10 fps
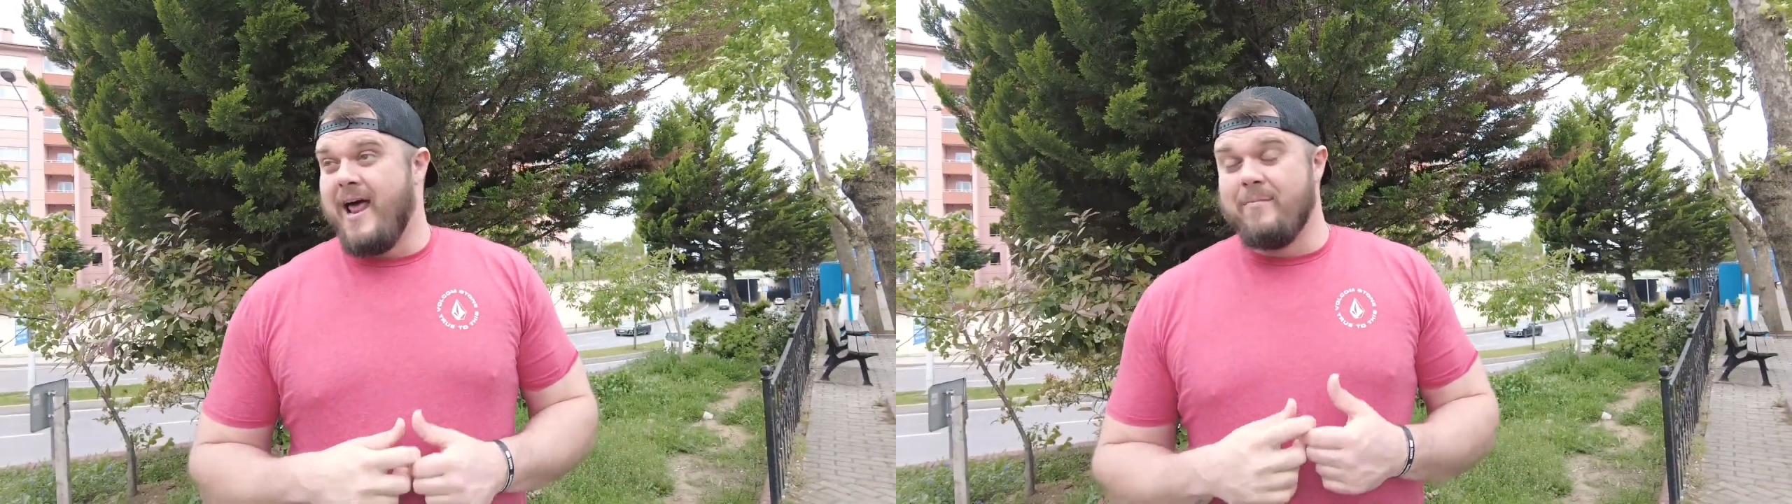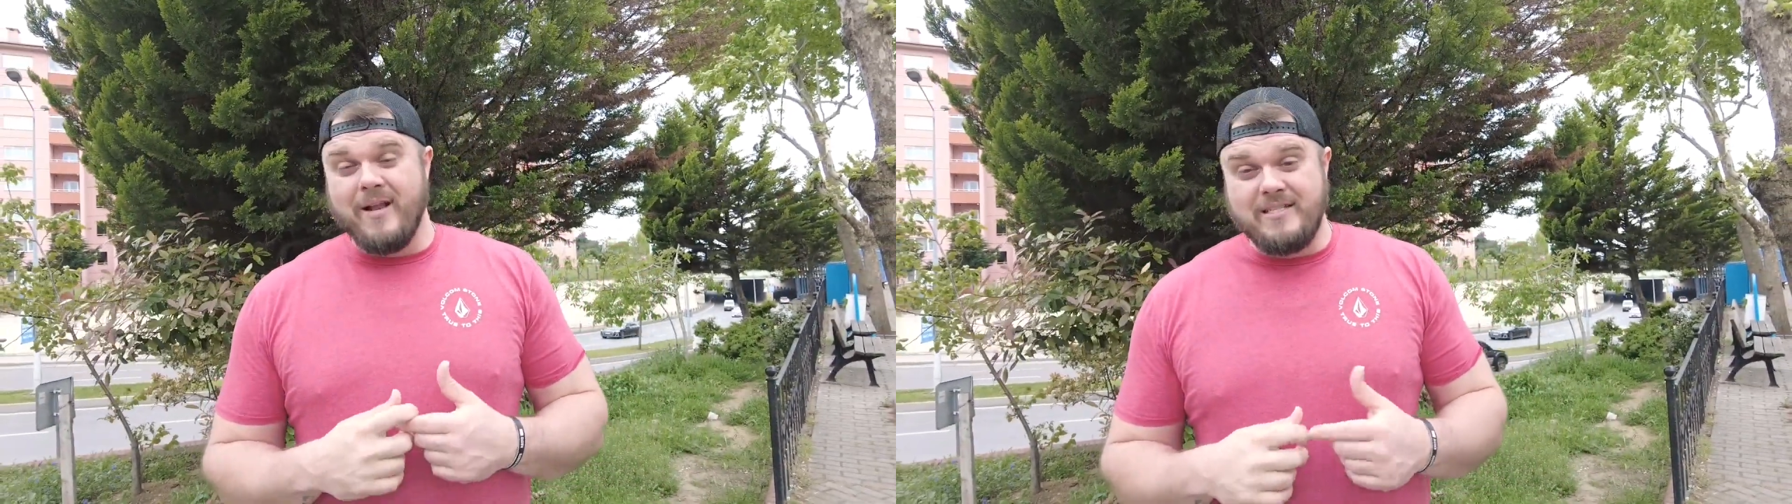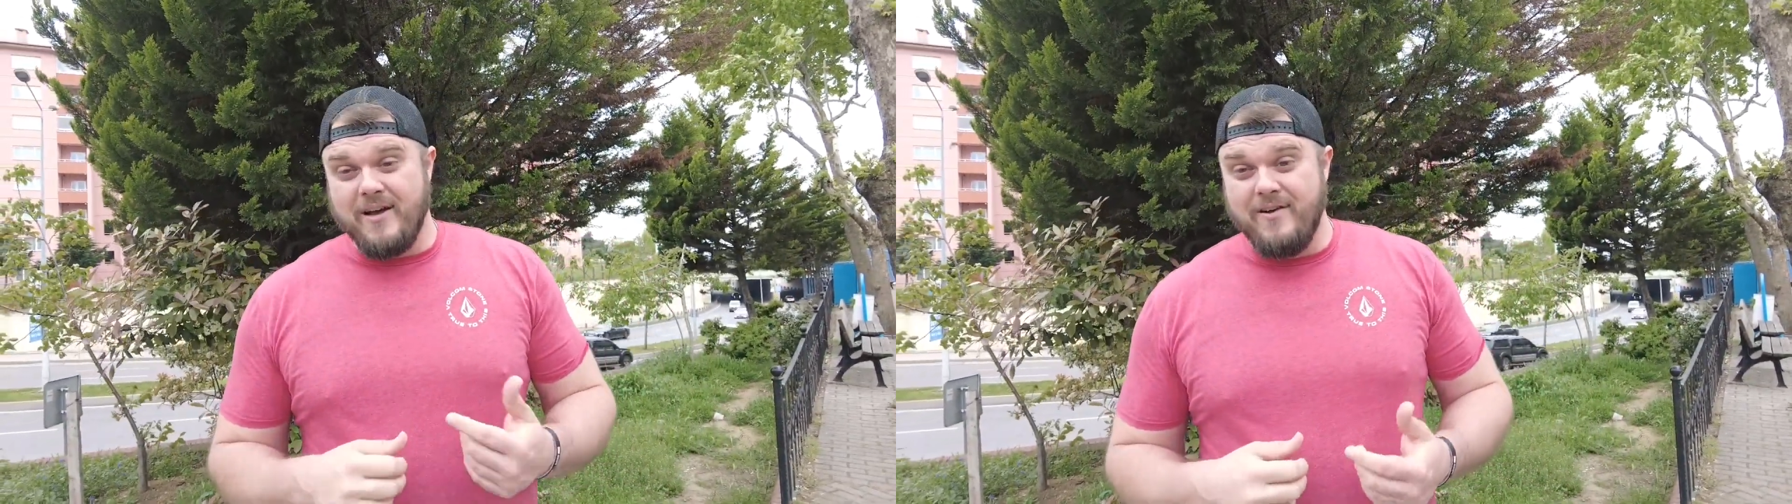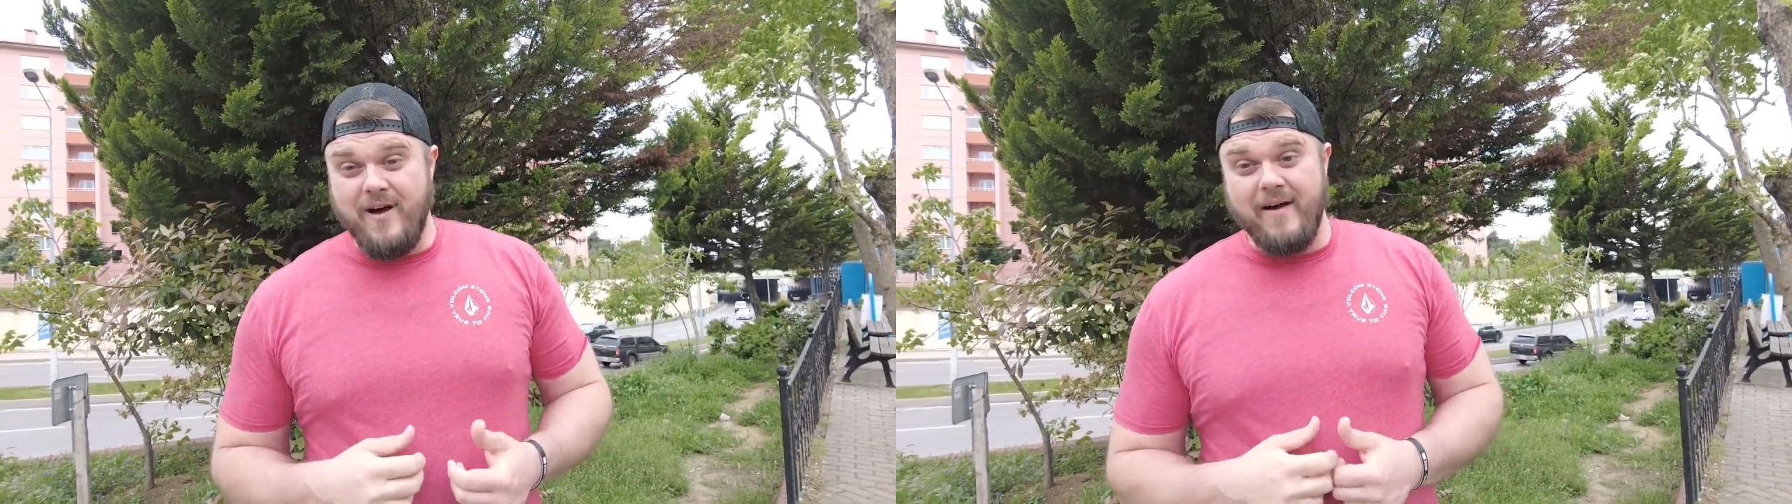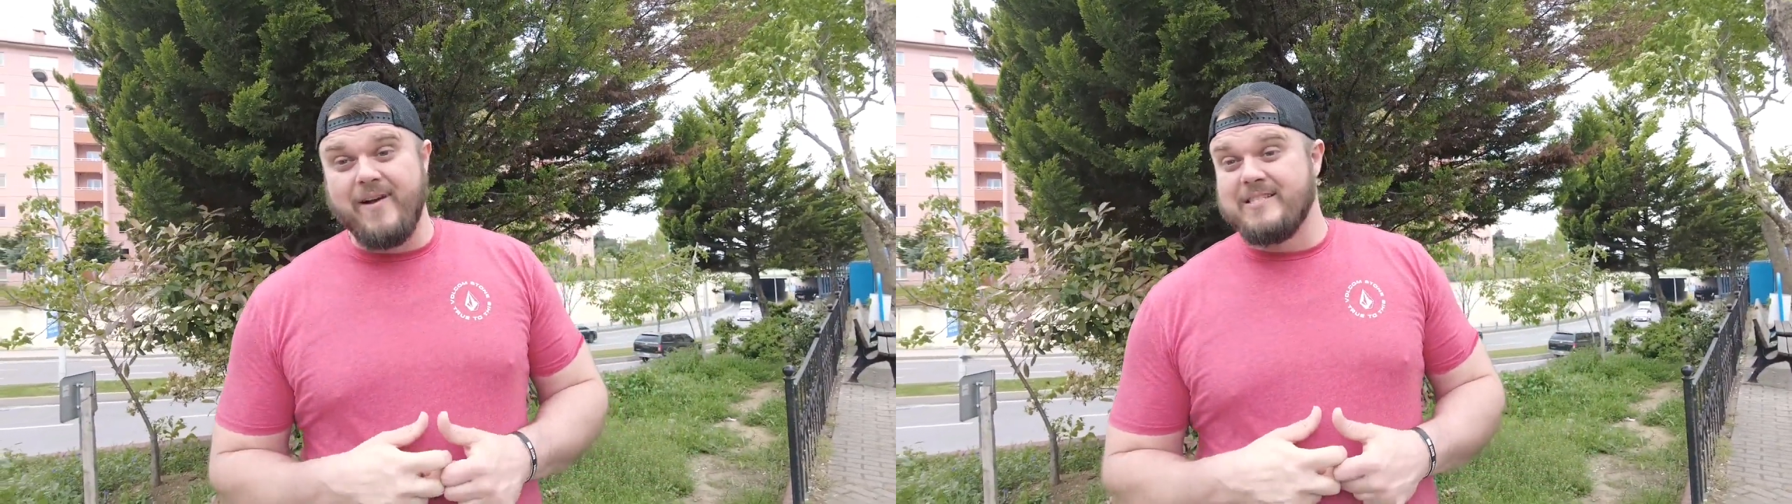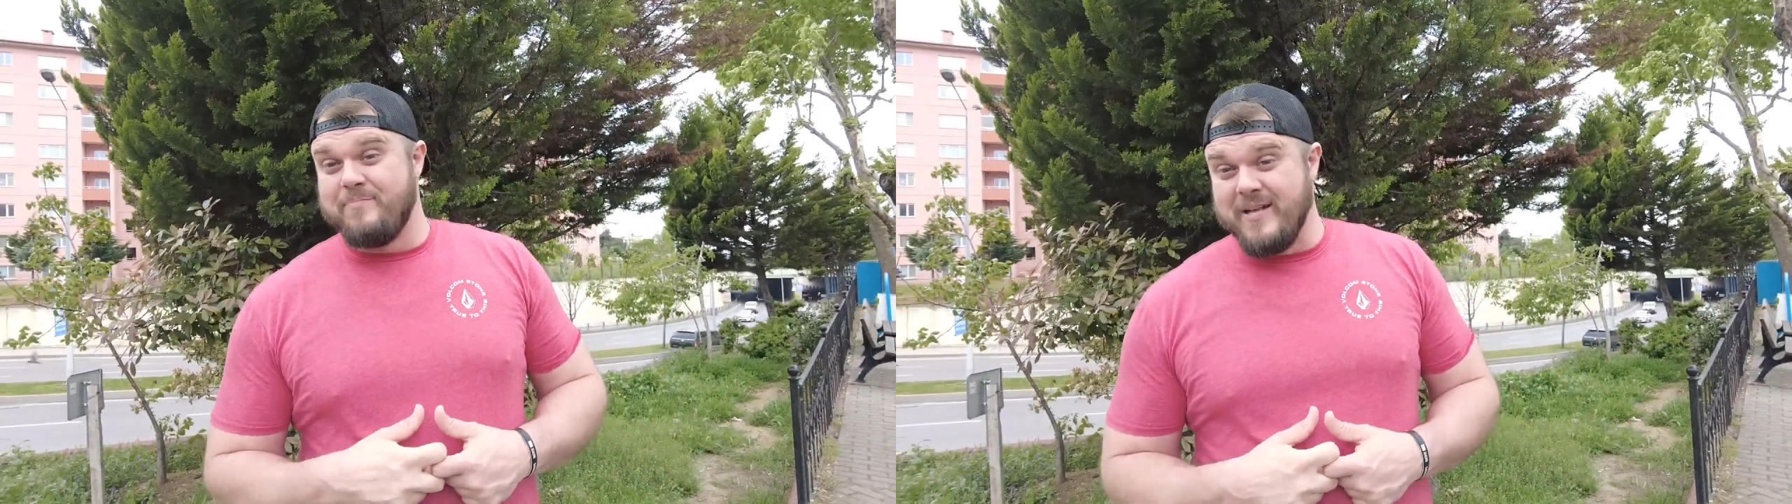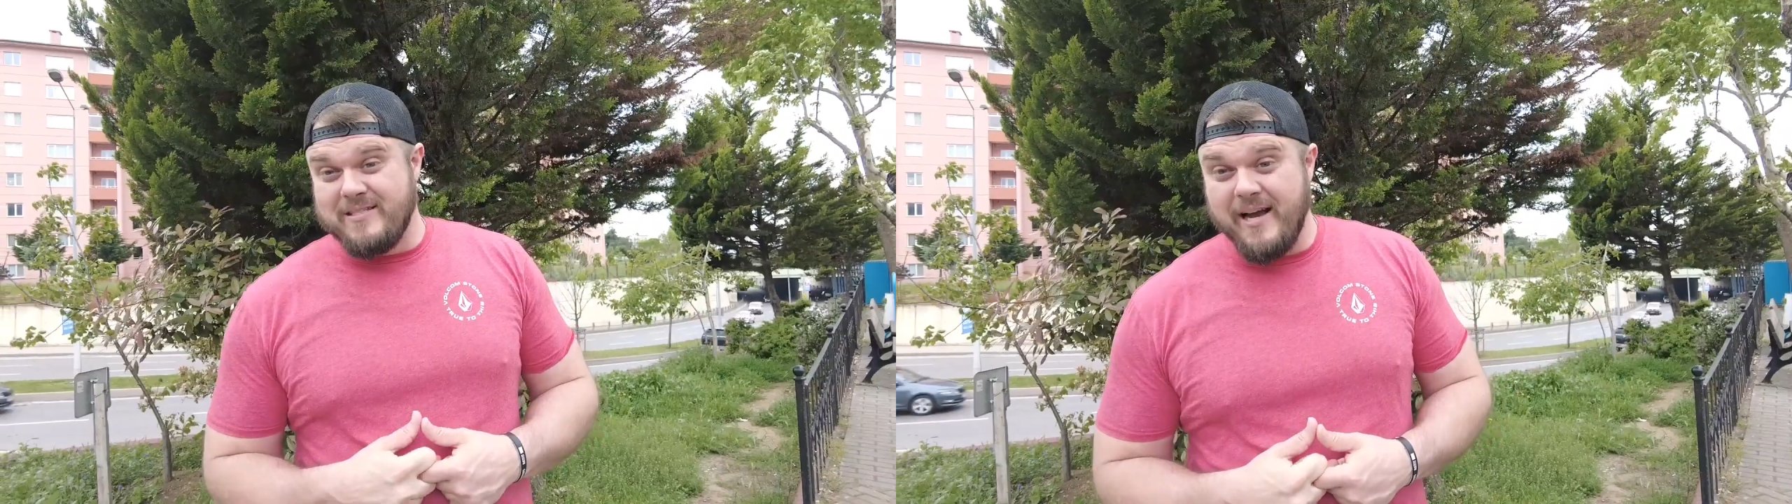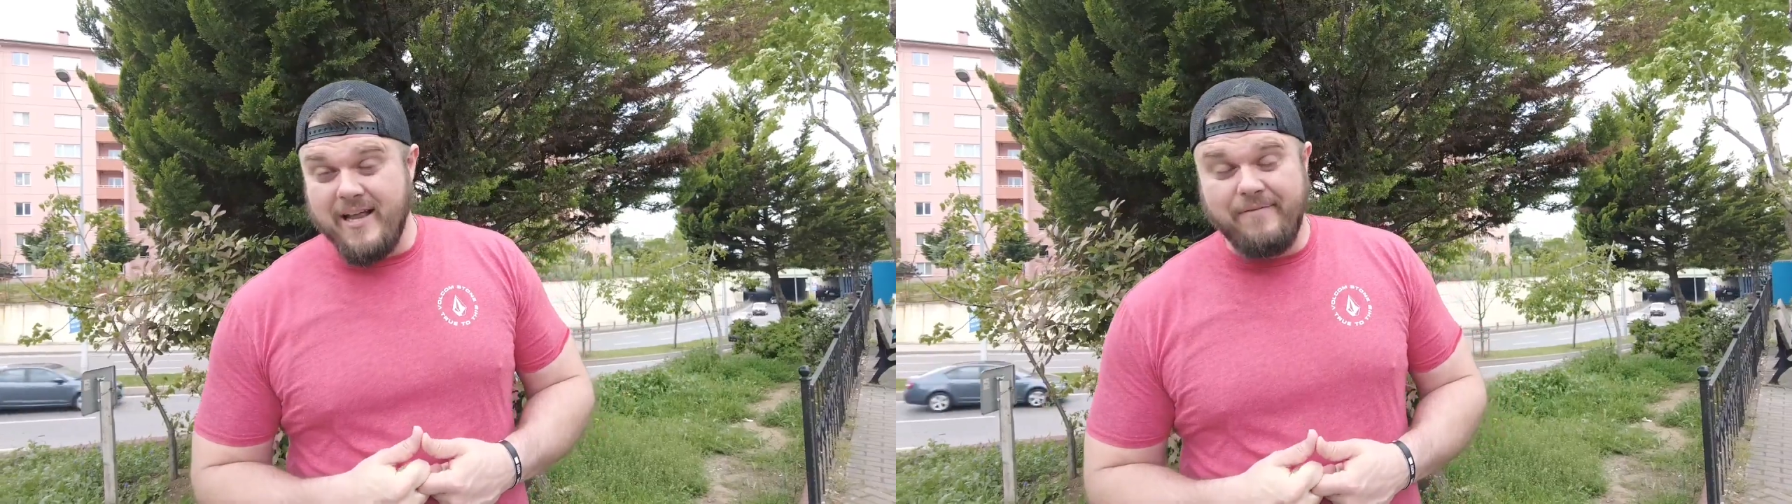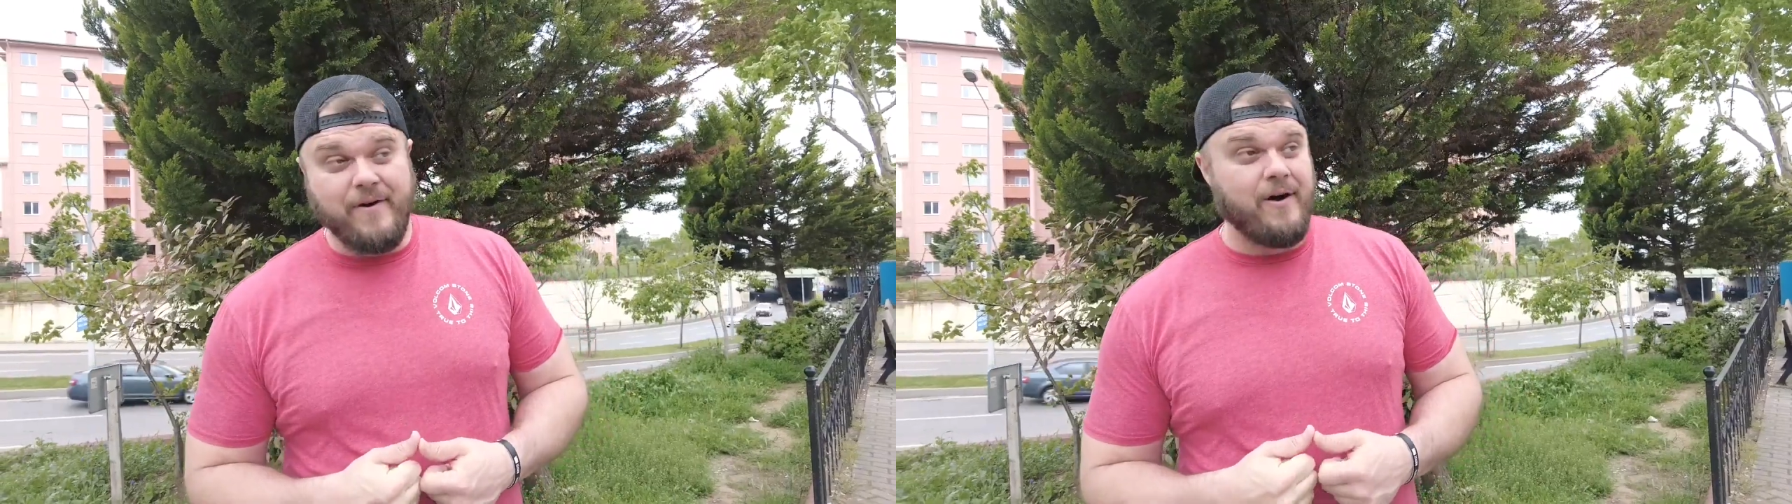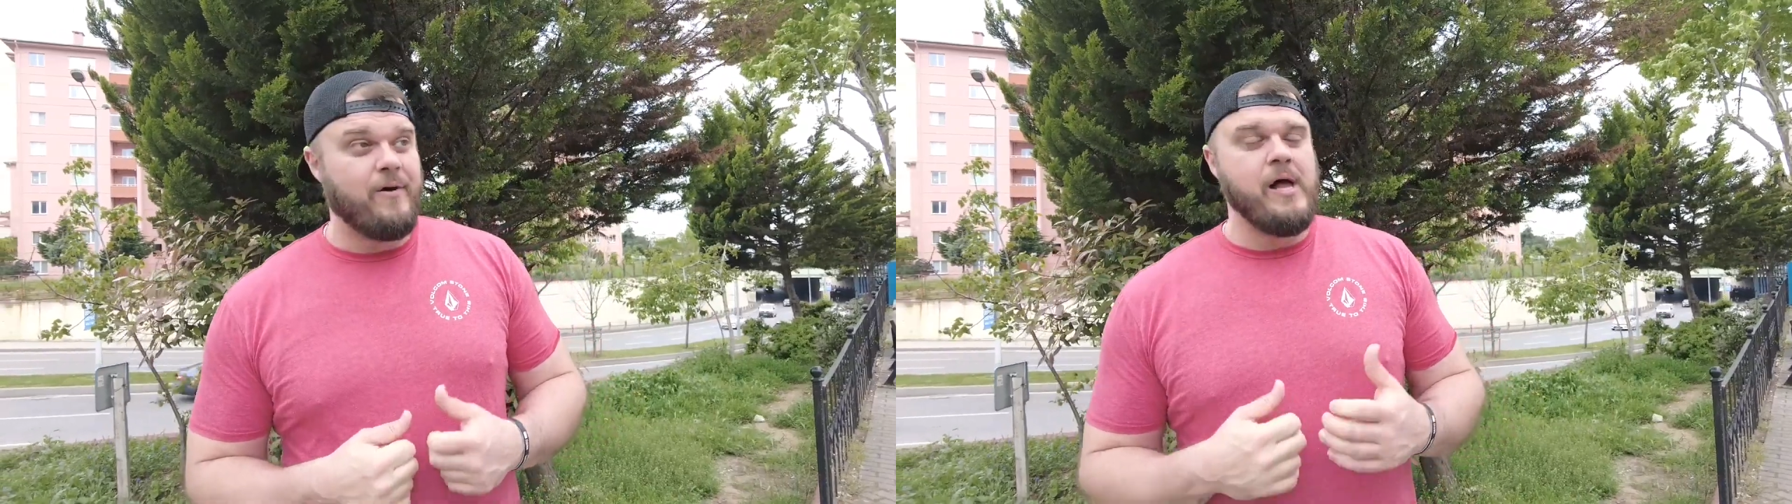and I'm gonna tell you, I've got some inside info.